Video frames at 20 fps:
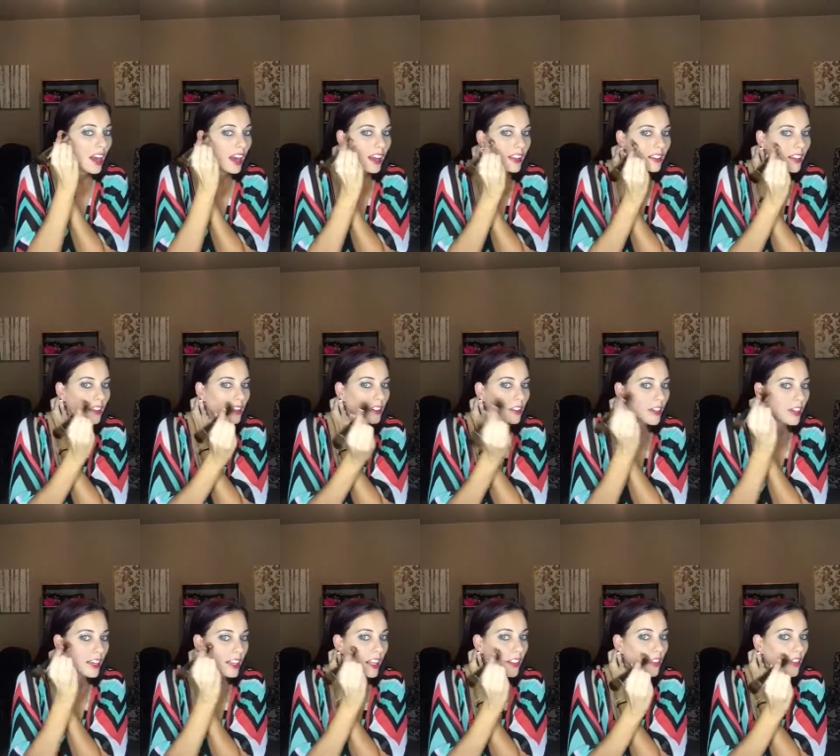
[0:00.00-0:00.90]
highlighting or
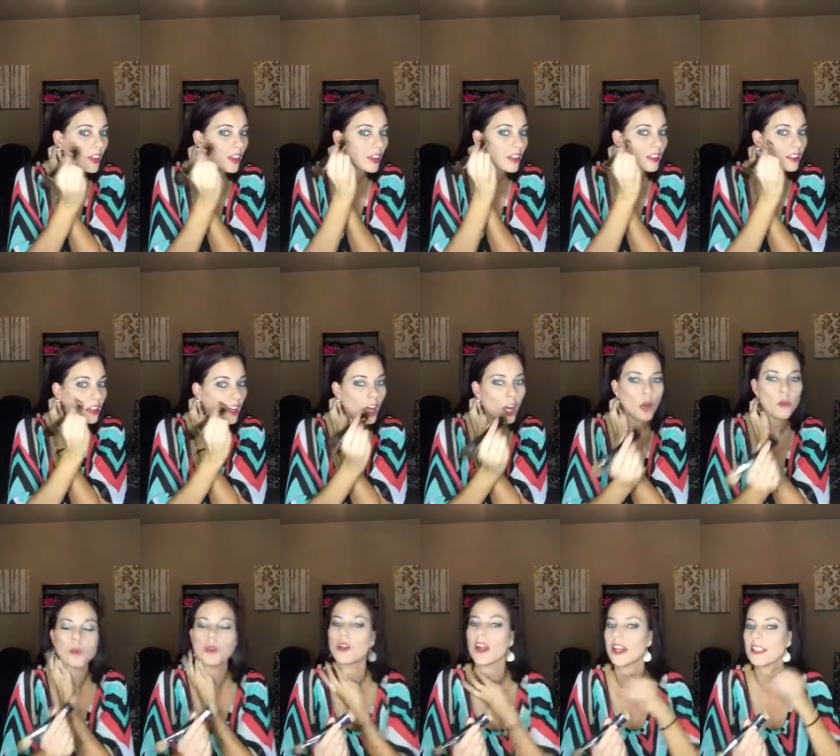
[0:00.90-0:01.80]
anything. I
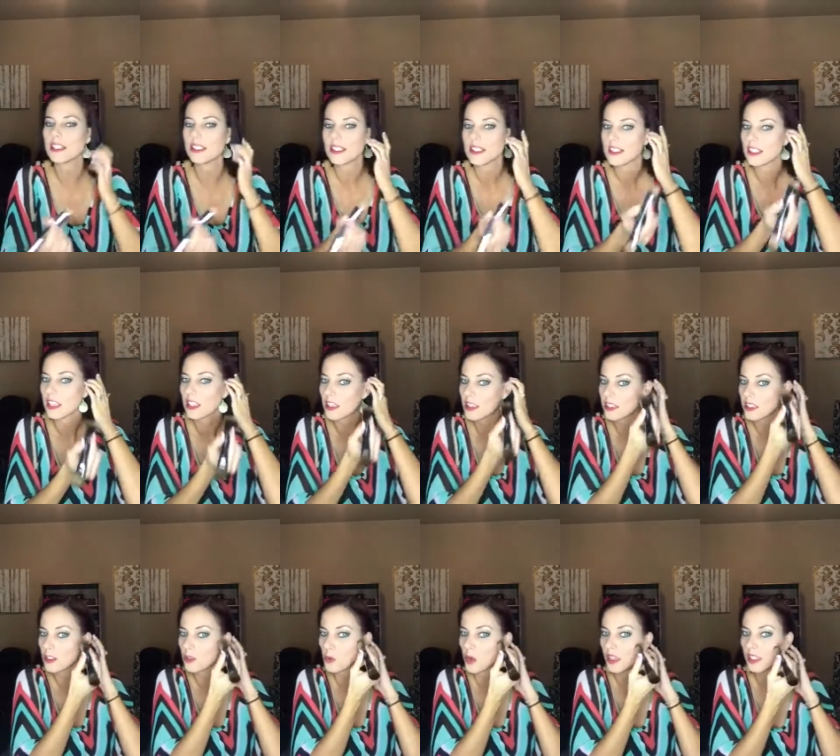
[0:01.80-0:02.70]
hope you guys can see this as